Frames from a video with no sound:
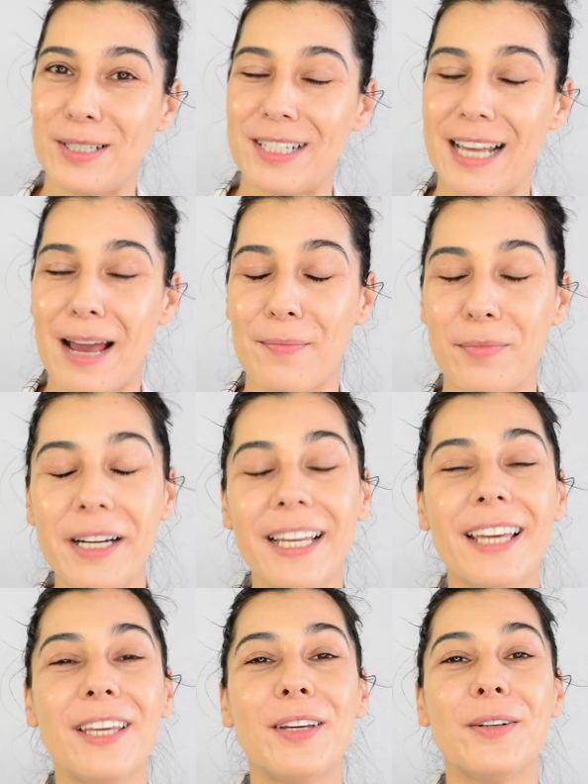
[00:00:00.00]
Today I'm
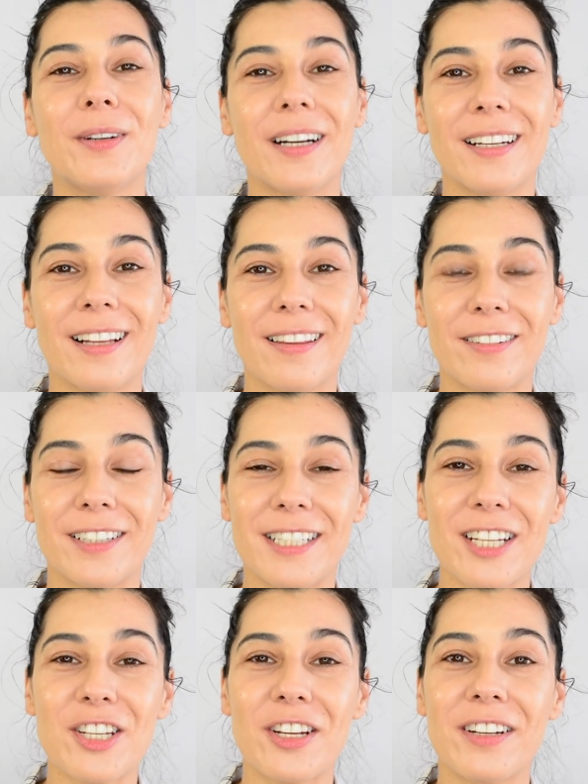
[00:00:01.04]
bringing you another
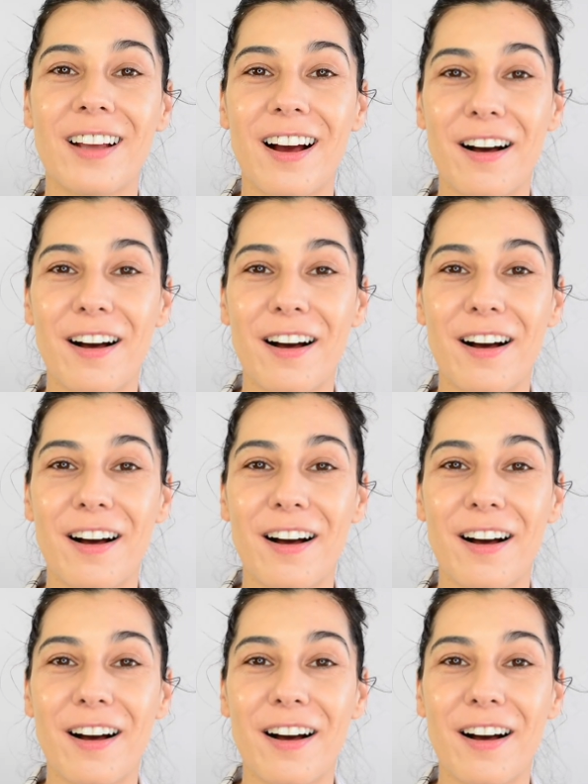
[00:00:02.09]
edition